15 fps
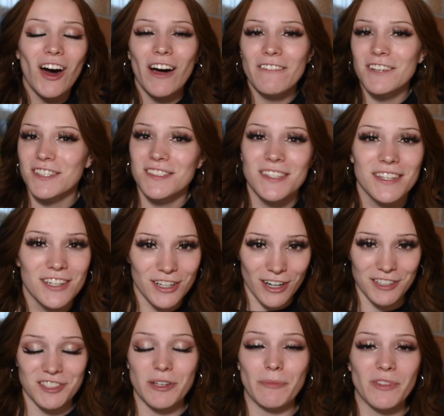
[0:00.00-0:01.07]
Obviously, there are
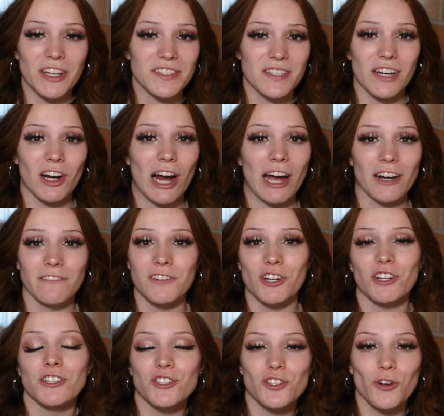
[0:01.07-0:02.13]
some things that are out of your
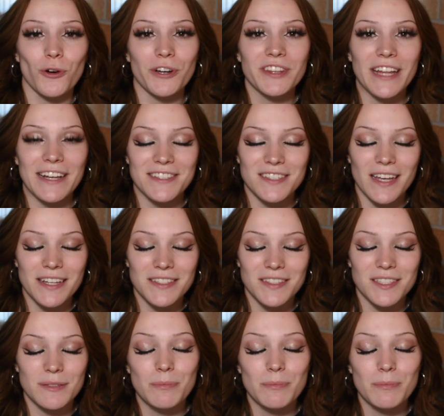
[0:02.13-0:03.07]
control in that sense.